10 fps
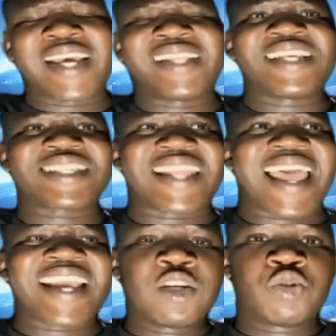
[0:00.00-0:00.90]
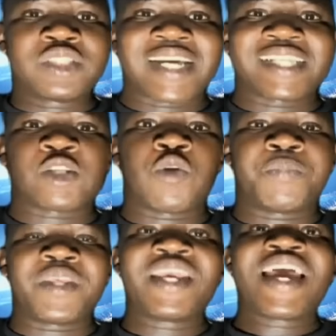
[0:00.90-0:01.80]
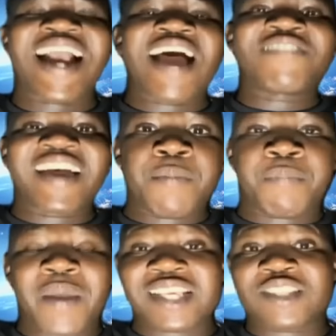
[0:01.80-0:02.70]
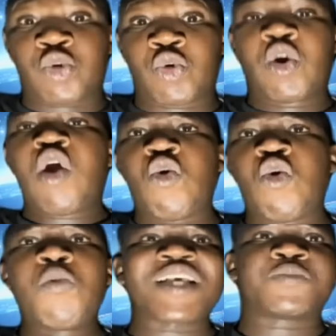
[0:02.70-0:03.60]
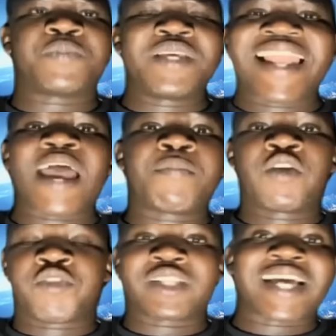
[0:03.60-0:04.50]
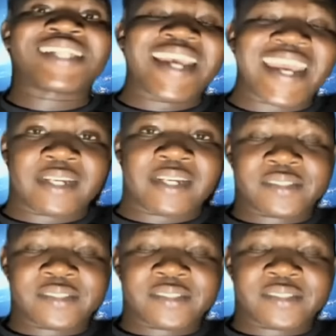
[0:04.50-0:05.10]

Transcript: and there's likelihood that there will be cover-up as to who must be liable for that act.